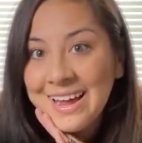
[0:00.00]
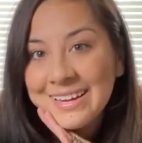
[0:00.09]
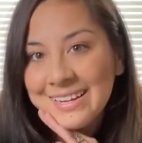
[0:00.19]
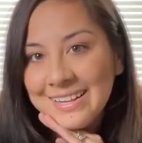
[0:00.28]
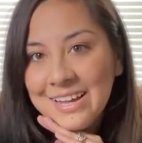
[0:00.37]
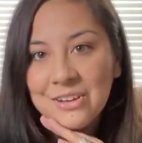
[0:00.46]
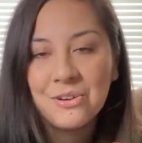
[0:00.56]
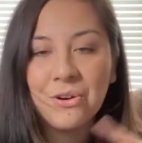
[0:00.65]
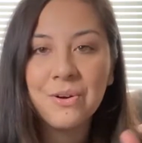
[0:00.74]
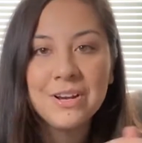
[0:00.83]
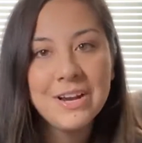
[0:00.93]
I can let you
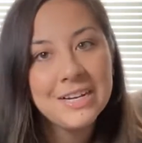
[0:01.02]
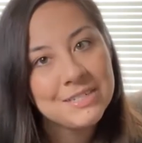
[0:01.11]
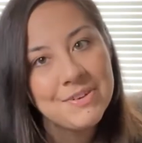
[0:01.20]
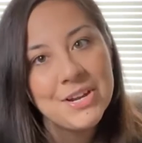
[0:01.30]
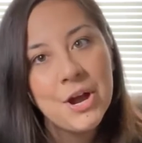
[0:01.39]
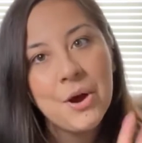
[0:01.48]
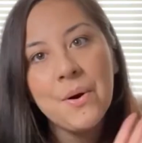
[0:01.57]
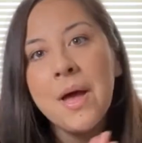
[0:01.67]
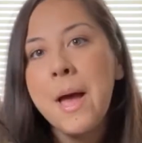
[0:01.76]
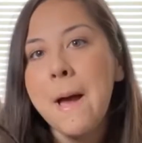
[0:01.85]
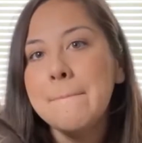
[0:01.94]
know in the next video.
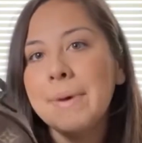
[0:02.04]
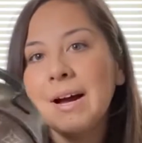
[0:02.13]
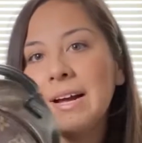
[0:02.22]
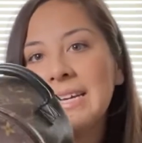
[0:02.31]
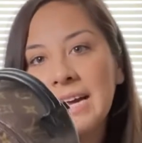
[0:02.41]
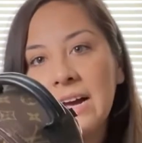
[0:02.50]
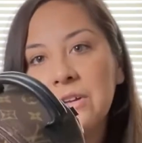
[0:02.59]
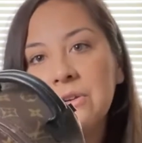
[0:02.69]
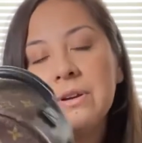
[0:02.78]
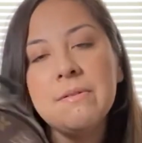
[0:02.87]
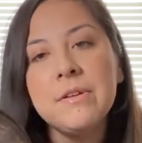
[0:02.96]
But yeah,
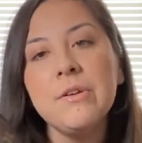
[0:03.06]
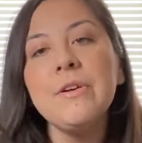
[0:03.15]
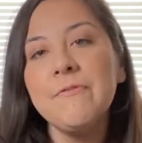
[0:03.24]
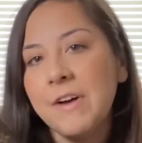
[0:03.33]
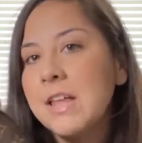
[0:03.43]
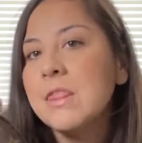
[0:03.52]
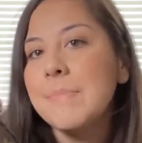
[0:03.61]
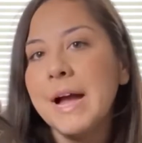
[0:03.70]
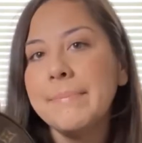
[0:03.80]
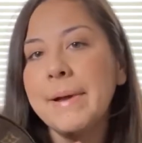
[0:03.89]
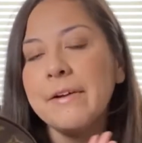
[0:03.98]
you can find the
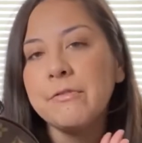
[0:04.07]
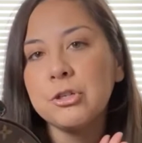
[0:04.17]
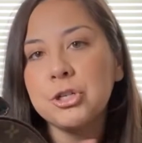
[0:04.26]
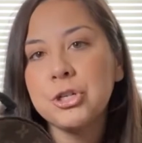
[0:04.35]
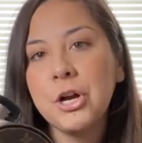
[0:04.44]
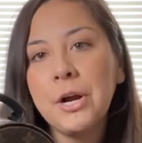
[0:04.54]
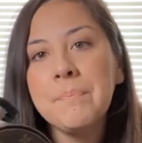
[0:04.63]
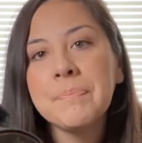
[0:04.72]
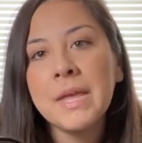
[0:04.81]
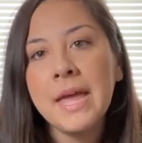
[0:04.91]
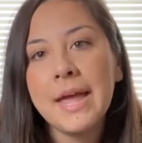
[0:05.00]
backpack for sure.
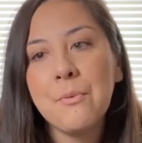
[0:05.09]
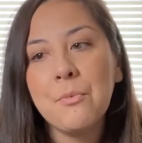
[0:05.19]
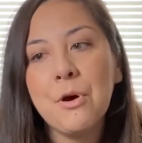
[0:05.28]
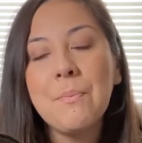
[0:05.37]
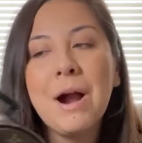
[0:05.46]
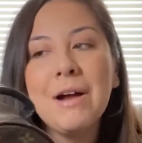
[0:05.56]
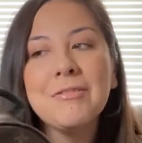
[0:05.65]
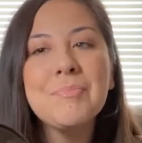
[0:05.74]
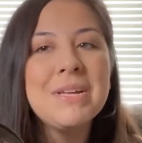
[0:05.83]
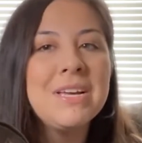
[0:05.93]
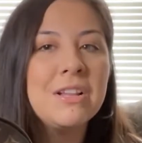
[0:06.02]
It will
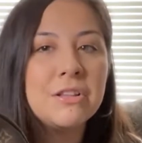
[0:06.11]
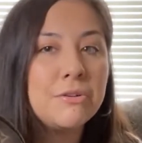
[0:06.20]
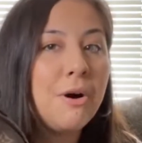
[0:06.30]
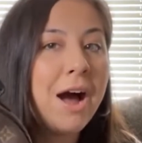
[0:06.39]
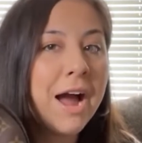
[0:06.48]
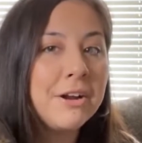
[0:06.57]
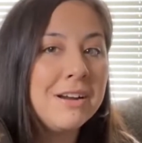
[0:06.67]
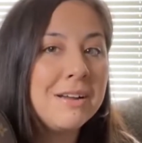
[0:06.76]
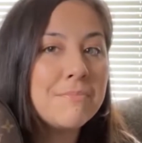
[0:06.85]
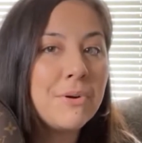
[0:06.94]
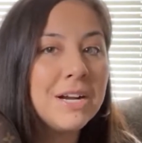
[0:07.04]
probably be a little higher
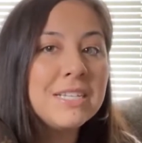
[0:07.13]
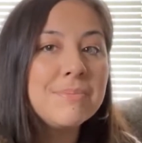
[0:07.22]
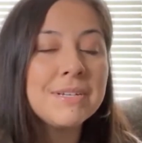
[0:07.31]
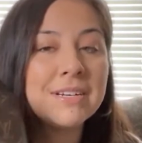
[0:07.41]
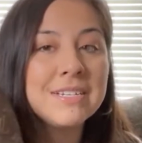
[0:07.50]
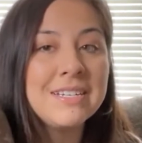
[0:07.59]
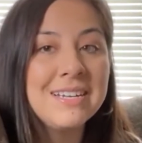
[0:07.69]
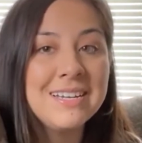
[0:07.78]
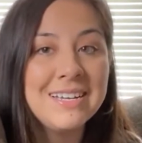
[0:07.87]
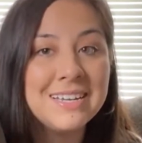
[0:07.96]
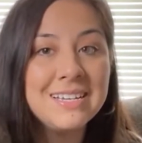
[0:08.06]
in price because it
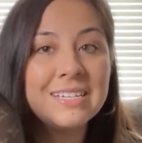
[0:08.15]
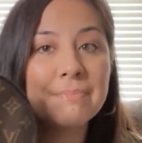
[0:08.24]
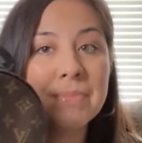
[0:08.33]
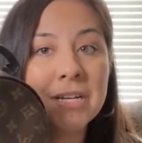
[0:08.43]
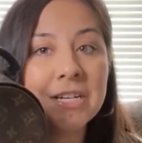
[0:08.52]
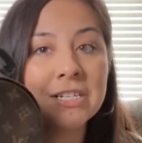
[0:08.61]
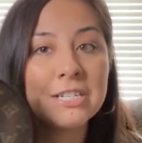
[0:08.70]
is being